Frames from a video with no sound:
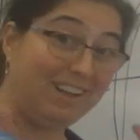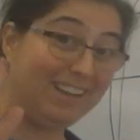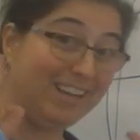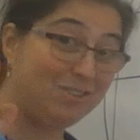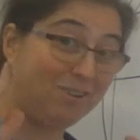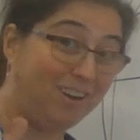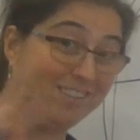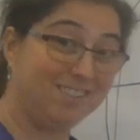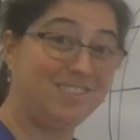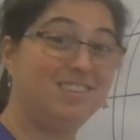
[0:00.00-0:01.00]

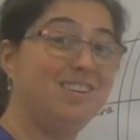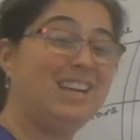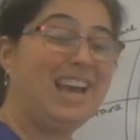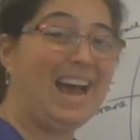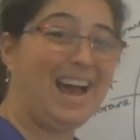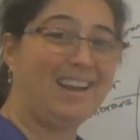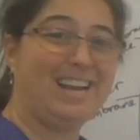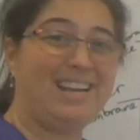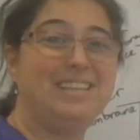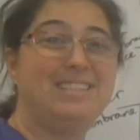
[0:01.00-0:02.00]
electrons at
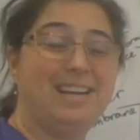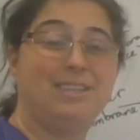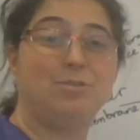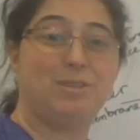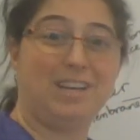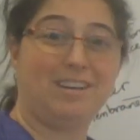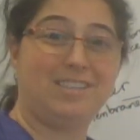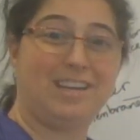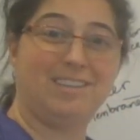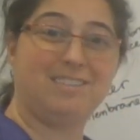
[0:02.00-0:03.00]
NADH
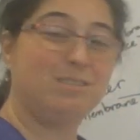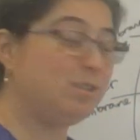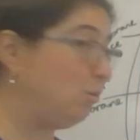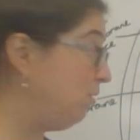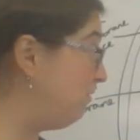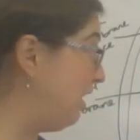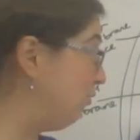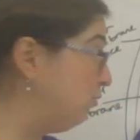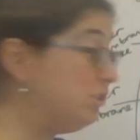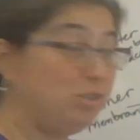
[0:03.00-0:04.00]
reductase. So we've now
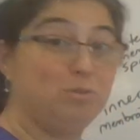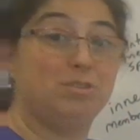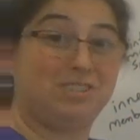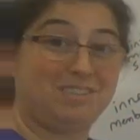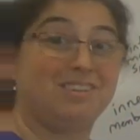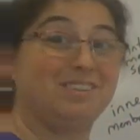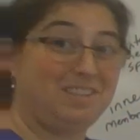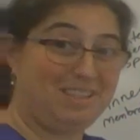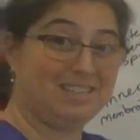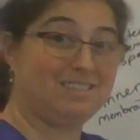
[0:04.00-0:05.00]
reduced
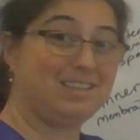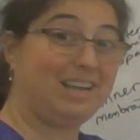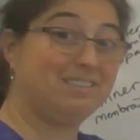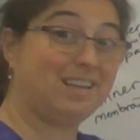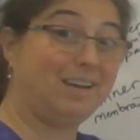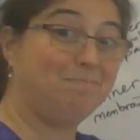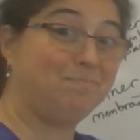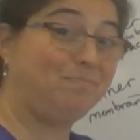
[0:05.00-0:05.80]
this enzyme.